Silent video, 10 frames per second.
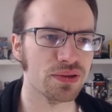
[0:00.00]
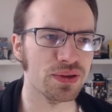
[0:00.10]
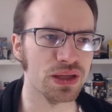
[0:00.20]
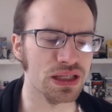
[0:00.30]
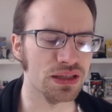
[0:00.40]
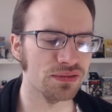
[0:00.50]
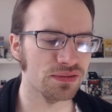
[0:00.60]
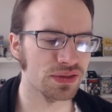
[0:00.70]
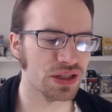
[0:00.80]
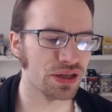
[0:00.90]
the
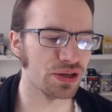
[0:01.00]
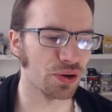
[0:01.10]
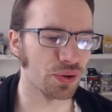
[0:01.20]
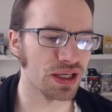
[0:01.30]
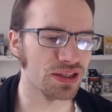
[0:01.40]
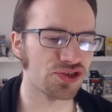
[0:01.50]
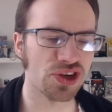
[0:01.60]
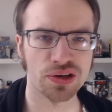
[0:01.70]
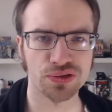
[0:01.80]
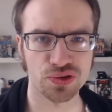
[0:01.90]
you know his
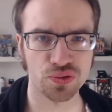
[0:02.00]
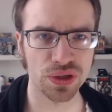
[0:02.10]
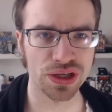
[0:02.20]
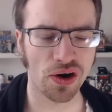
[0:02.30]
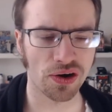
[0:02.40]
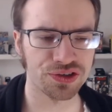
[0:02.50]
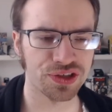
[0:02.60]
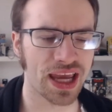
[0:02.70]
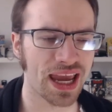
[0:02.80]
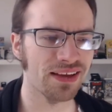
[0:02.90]
childhood
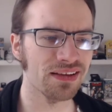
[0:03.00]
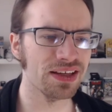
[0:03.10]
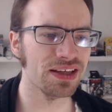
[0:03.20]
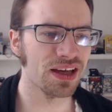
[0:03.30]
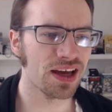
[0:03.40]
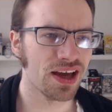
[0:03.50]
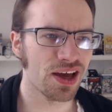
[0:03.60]
sweetheart Kayleigh,